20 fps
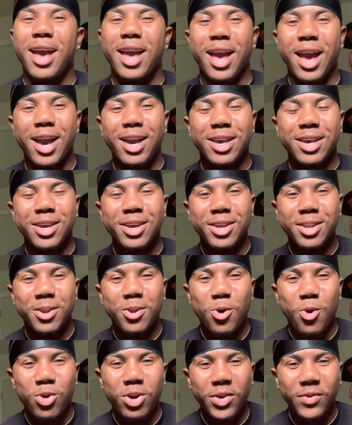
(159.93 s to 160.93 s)
I couldn't
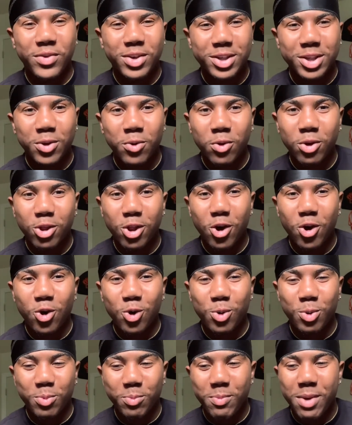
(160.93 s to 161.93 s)
hold it for so
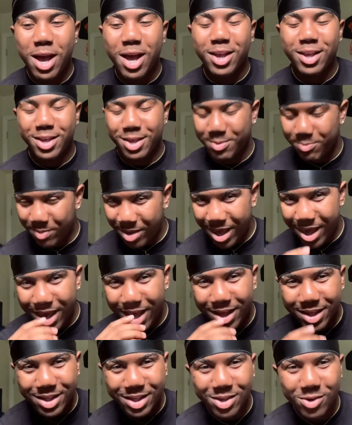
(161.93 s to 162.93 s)
long. My
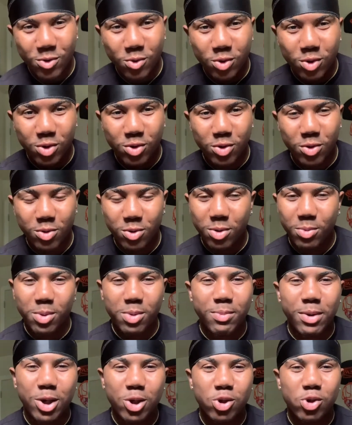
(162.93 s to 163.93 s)
pants,
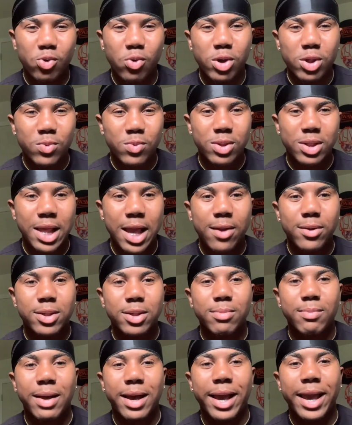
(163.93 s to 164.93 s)
my shorts was down to
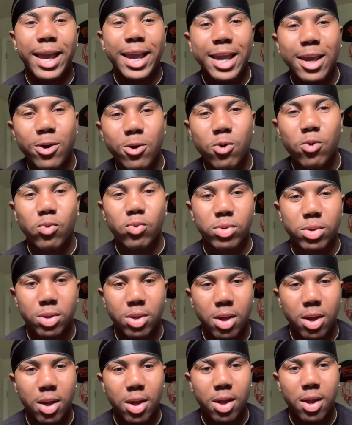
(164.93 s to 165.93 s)
my ankles.
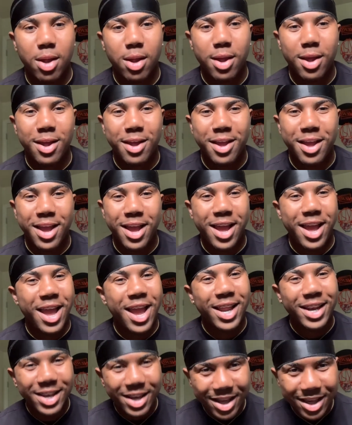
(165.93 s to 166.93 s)

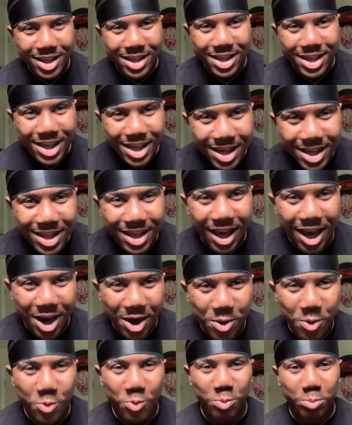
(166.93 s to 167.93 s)
Had the cheeks
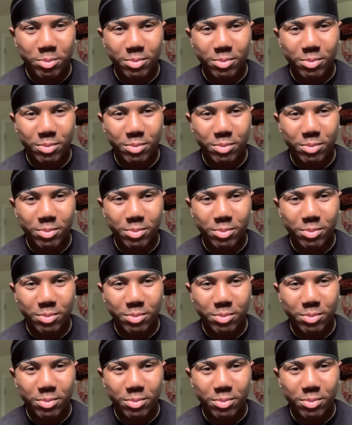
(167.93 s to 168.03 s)
out.